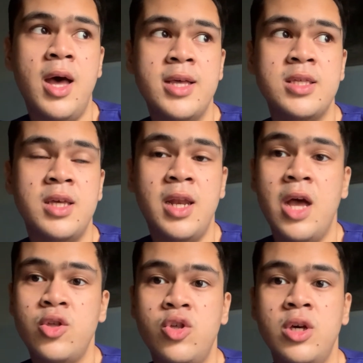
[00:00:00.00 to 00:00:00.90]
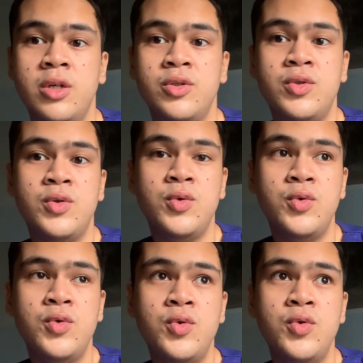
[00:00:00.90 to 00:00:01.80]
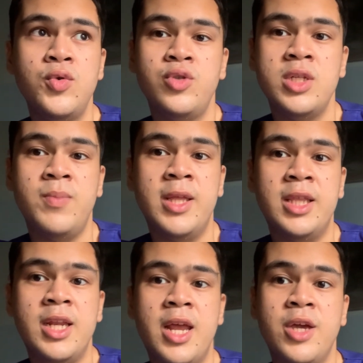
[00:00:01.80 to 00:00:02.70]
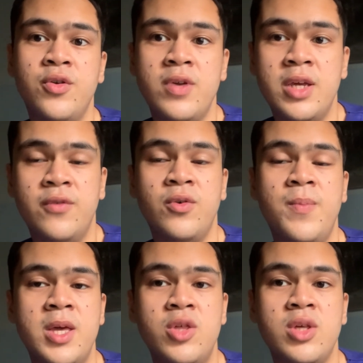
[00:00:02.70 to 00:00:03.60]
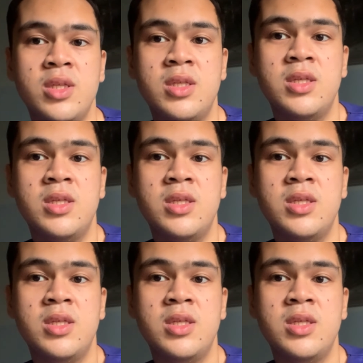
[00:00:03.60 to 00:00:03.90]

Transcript: as an adjunct to treatment in diarrhea for patients.